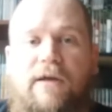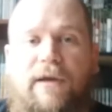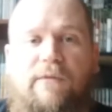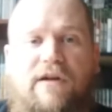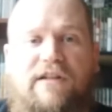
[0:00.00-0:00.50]

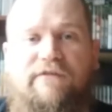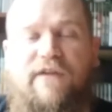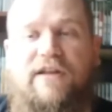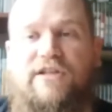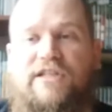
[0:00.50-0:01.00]
But I wanted to
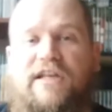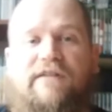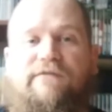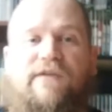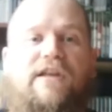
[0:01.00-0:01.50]
finally just get
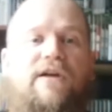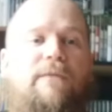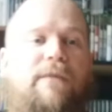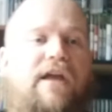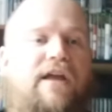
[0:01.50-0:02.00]
a video
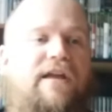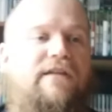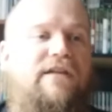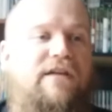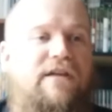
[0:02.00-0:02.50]

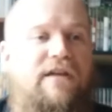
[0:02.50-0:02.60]
made,